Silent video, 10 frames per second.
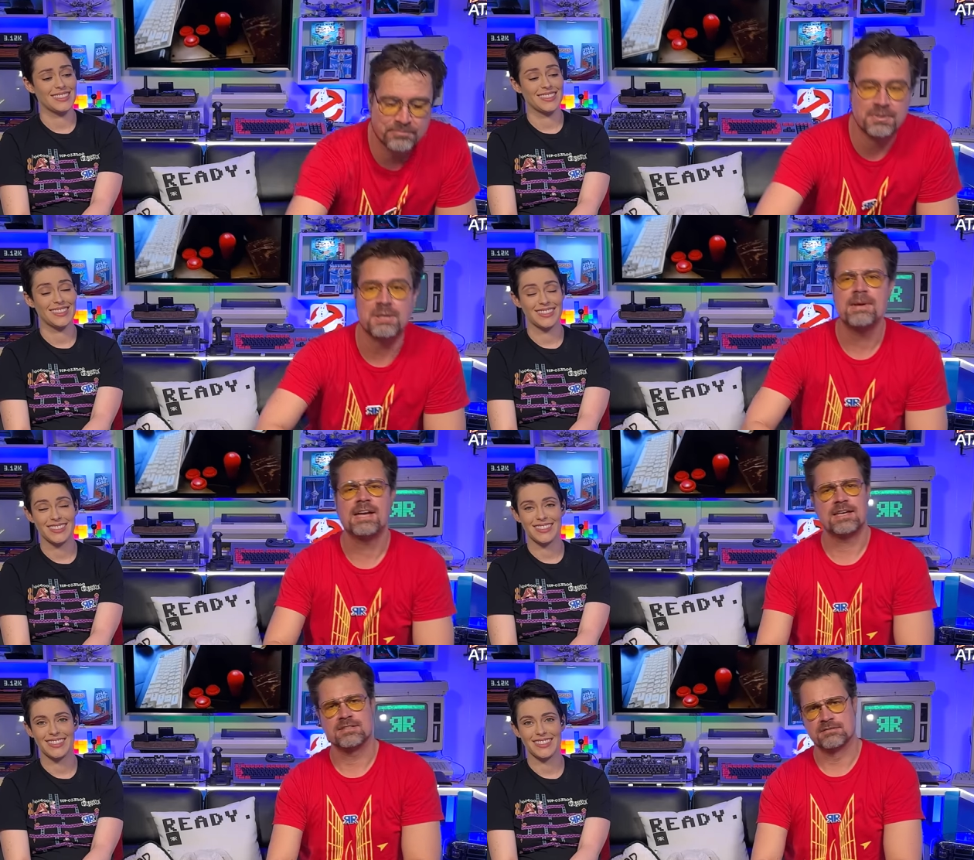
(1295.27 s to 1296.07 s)
Speaker 1: But the
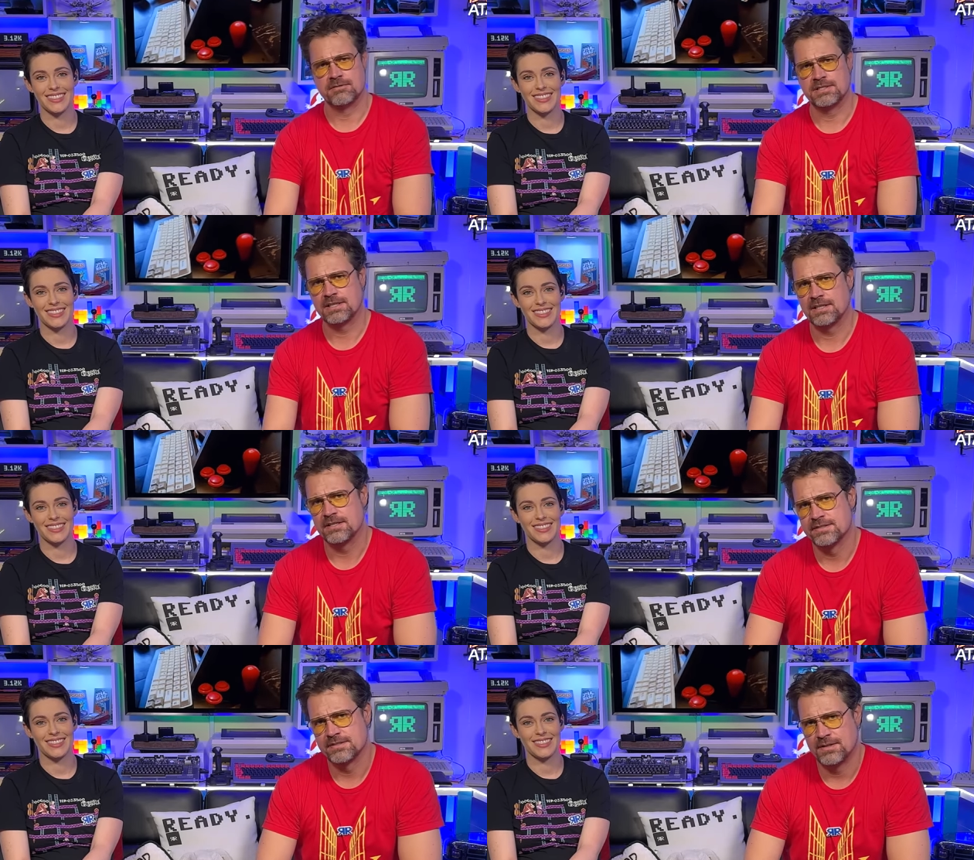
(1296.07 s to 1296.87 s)
Mac isn't
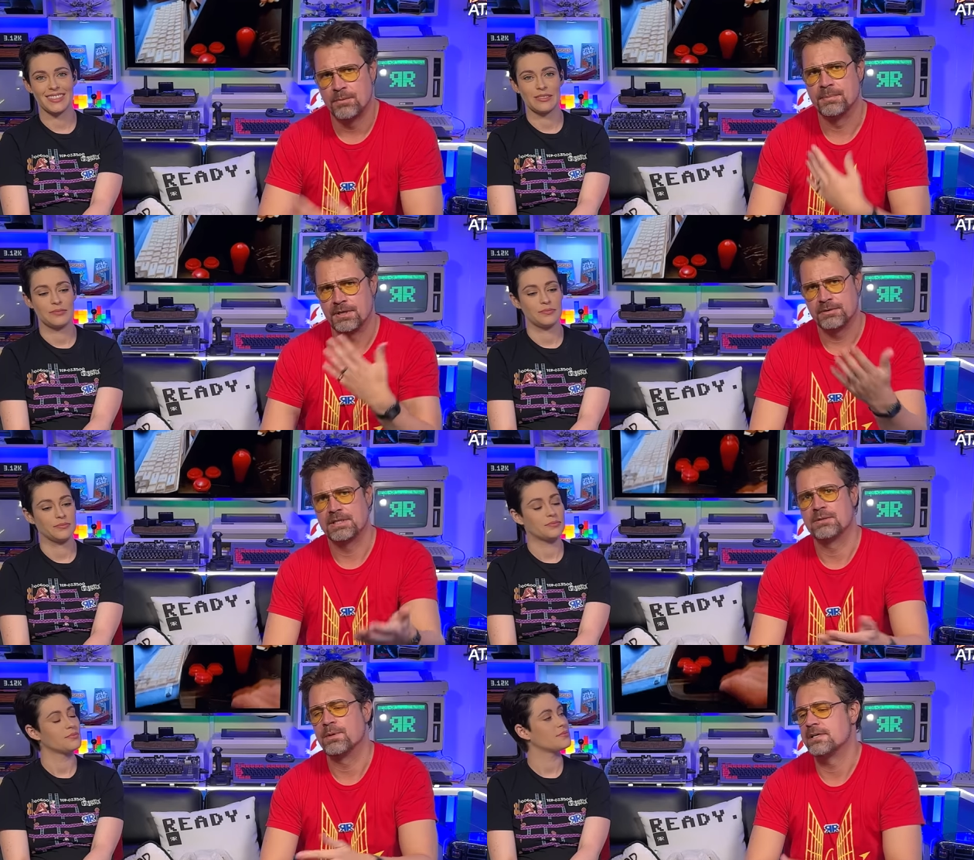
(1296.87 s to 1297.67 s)
ridiculous, uh, but only
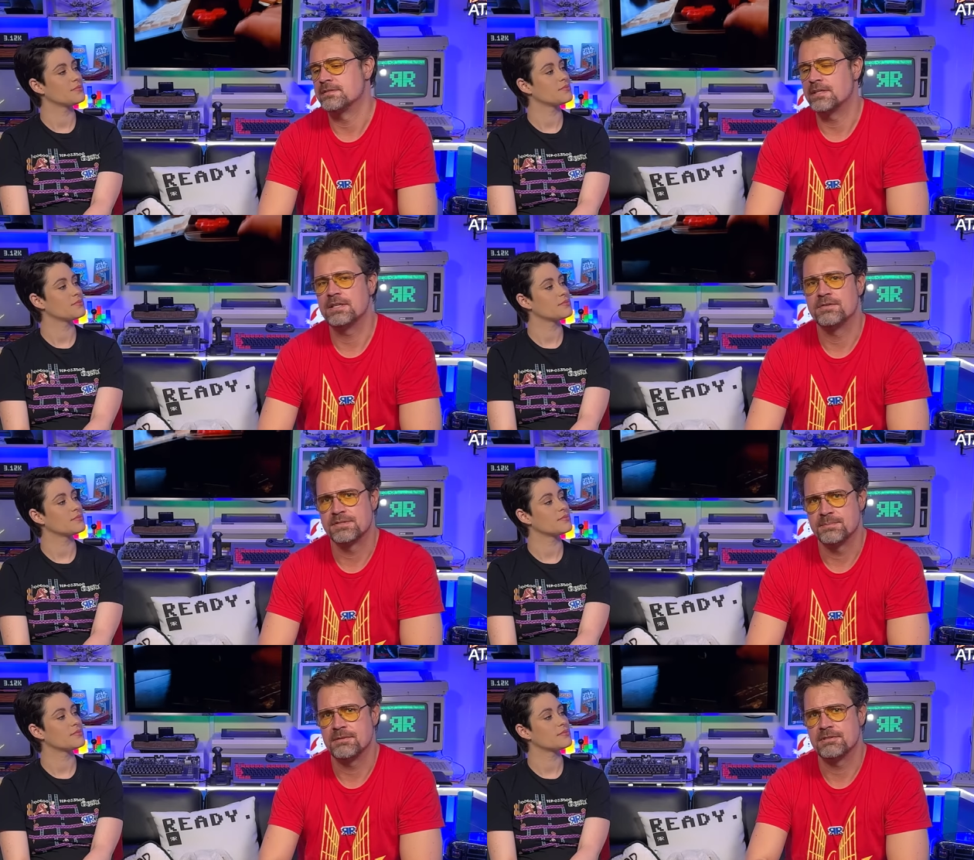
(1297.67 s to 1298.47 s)
in the ways that it used
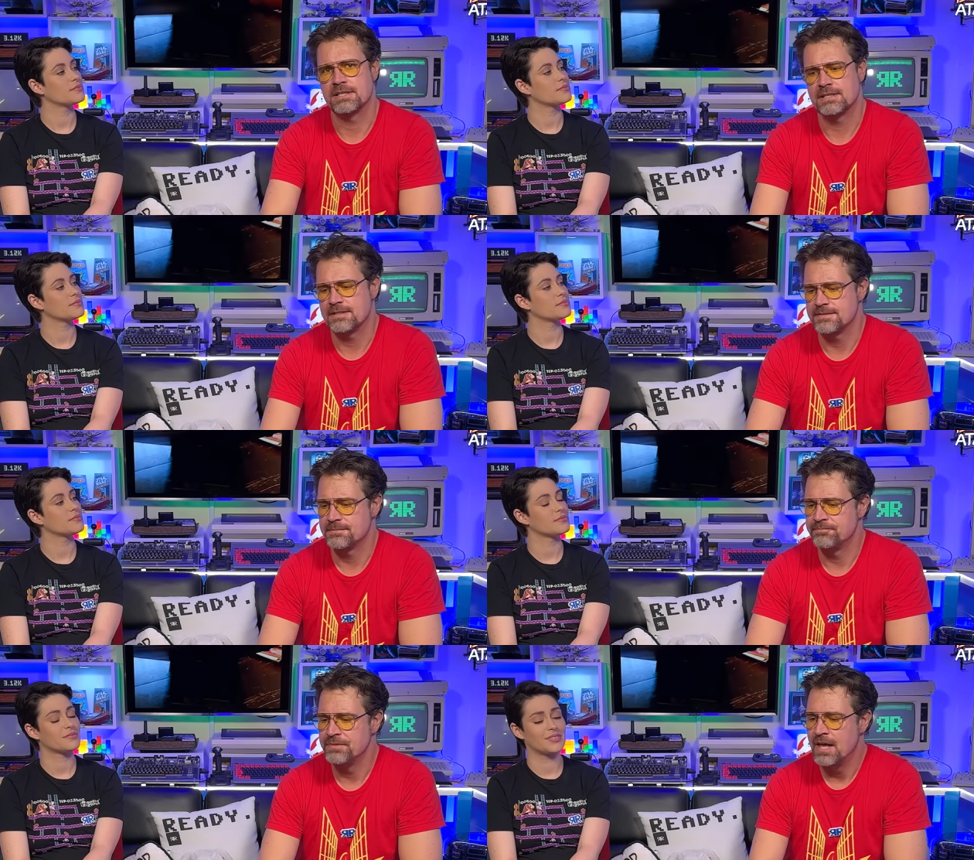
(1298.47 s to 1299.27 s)
to be ridiculous.
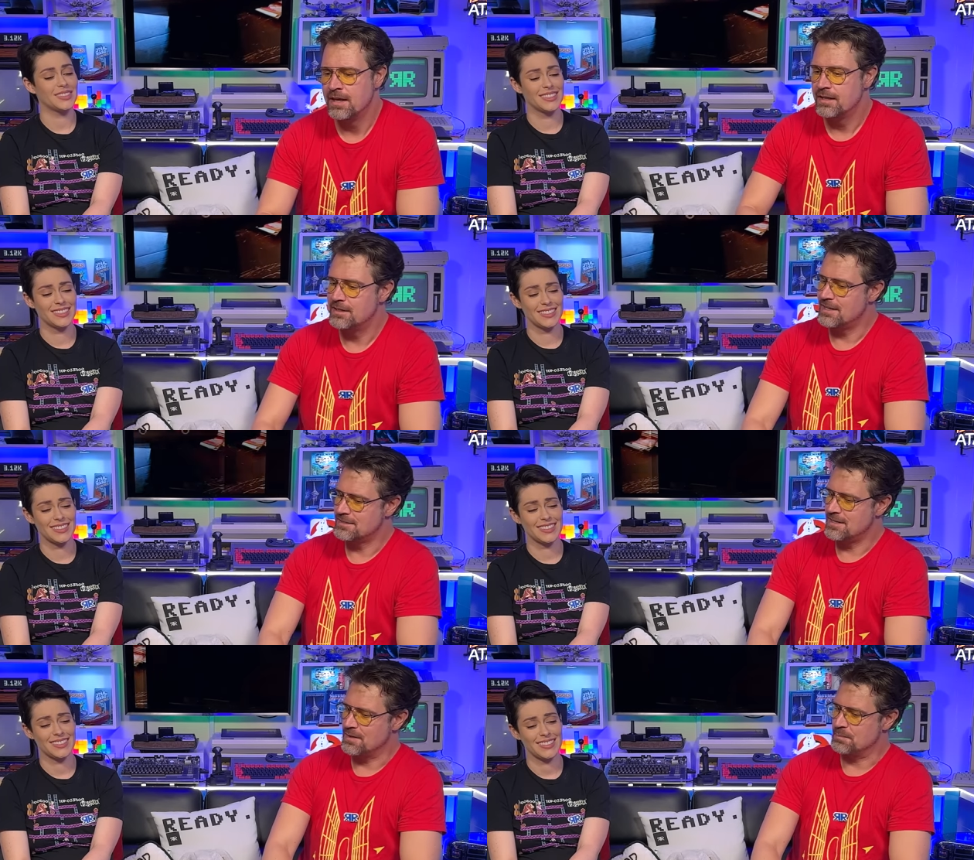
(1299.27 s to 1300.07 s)

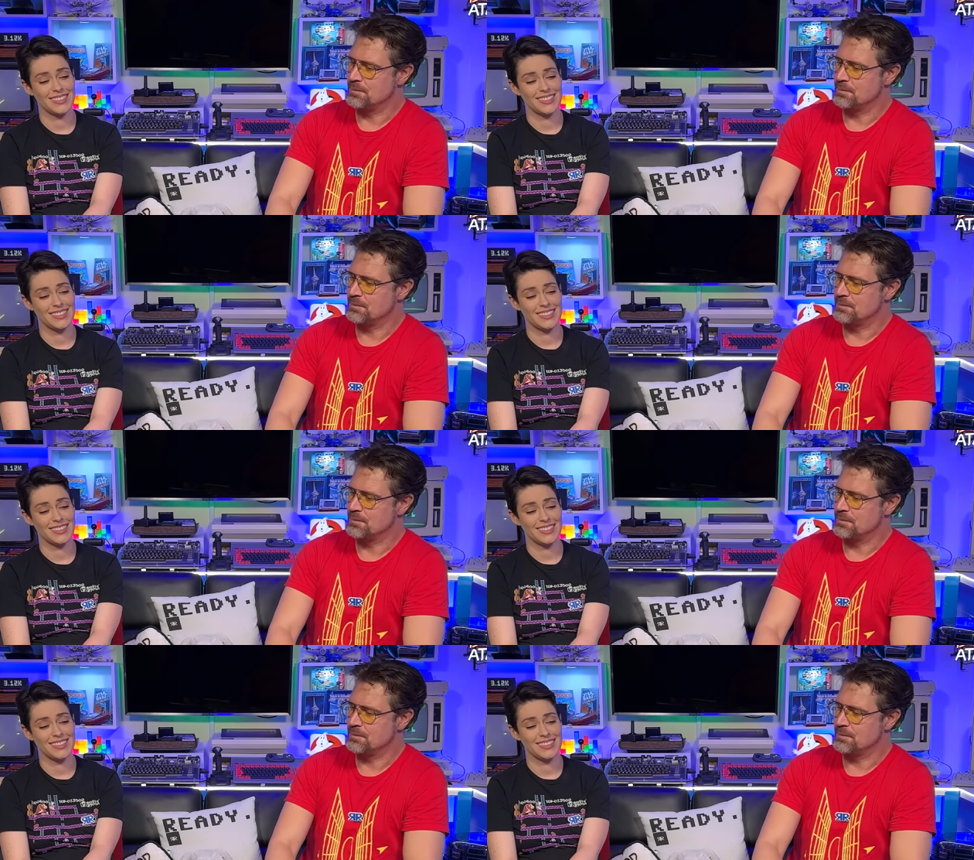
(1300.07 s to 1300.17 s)
Next up.